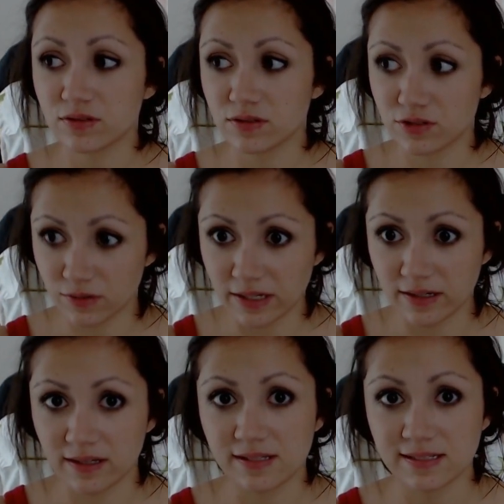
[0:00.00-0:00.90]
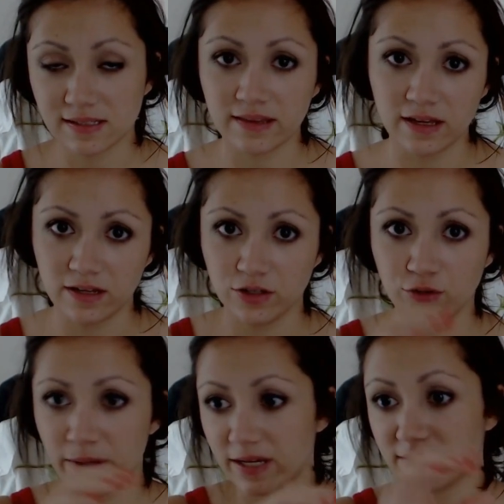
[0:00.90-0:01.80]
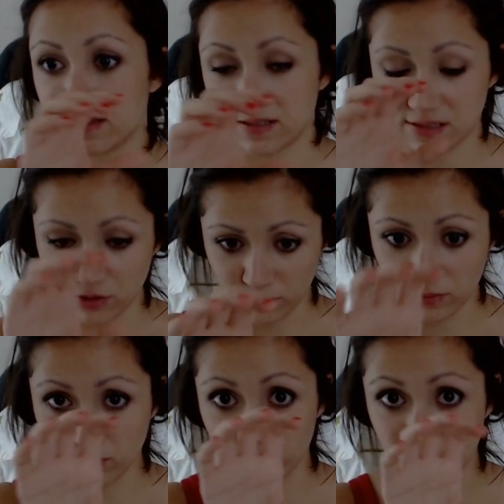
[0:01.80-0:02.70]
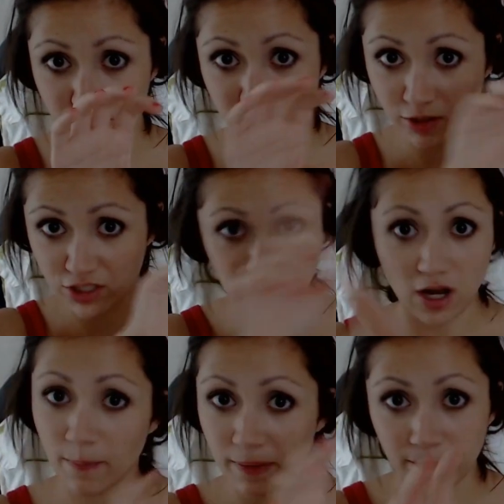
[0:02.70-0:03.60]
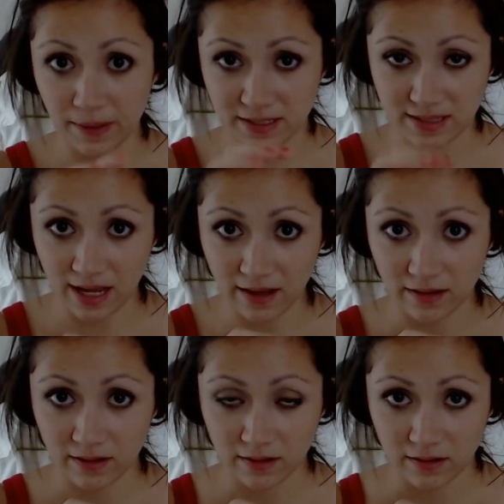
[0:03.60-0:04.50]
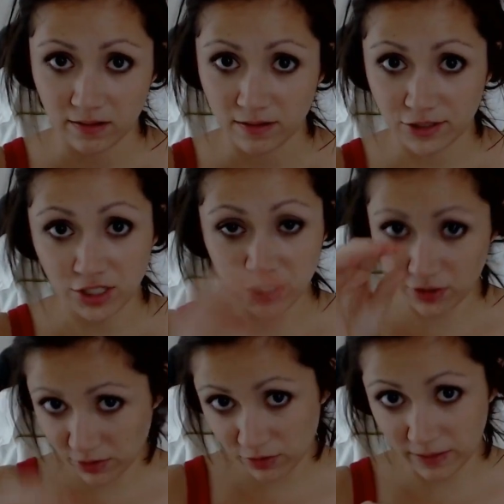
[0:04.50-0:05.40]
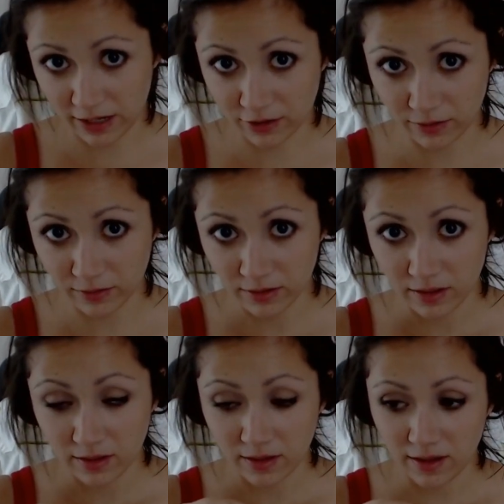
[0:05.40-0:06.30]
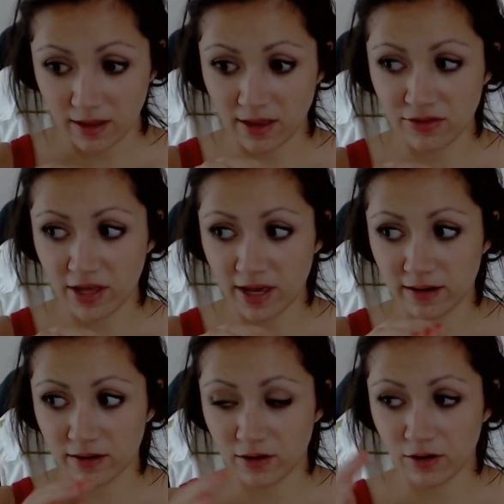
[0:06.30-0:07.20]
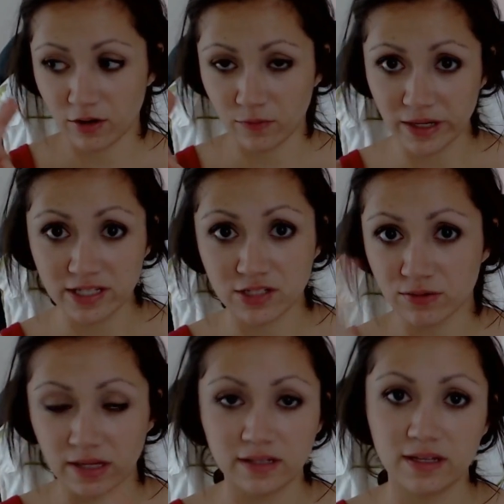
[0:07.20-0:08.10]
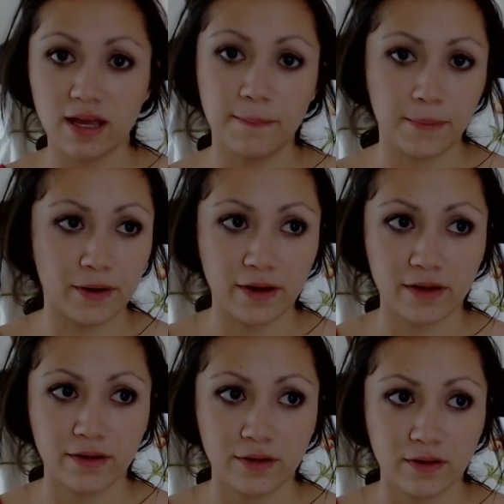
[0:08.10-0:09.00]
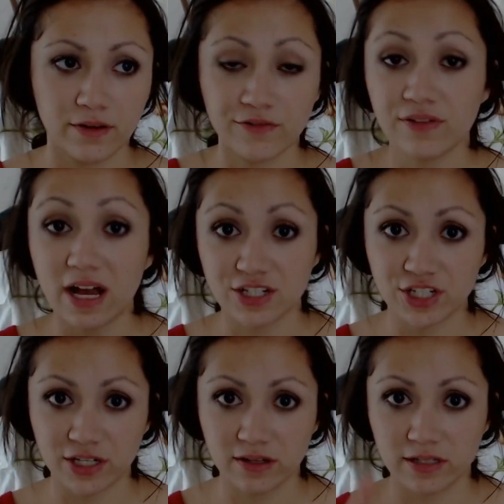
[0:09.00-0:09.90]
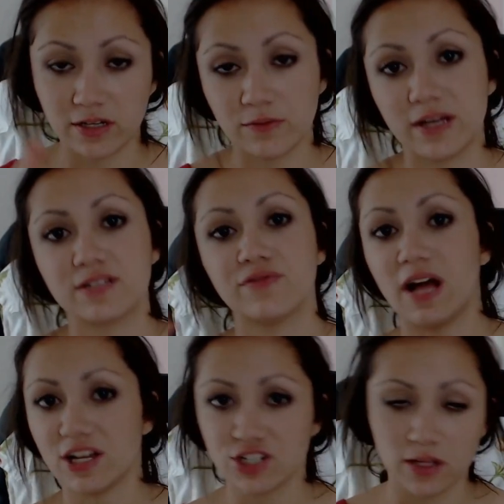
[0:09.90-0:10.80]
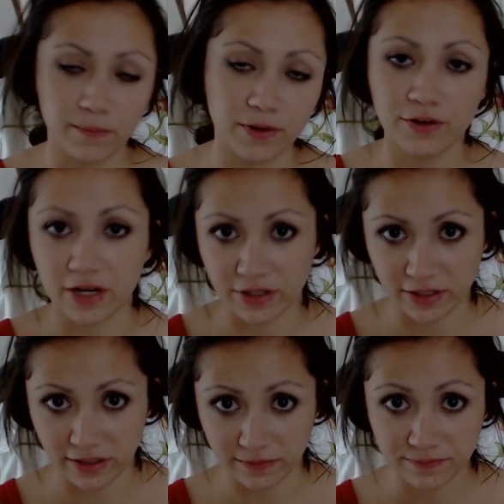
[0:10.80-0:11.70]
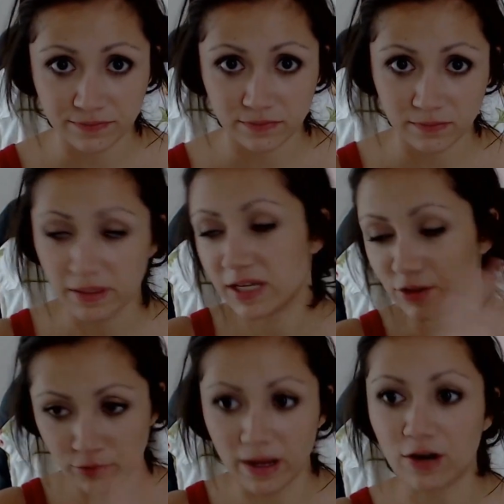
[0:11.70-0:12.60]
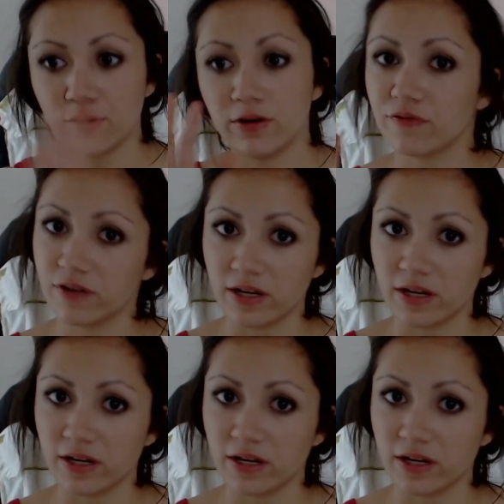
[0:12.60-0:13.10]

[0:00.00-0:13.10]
serenity, and then you make it, you just copy and paste that into a new macro, and then erase serenity and put flash heal, and then erase flash heal and put greater heal. Make a new macro and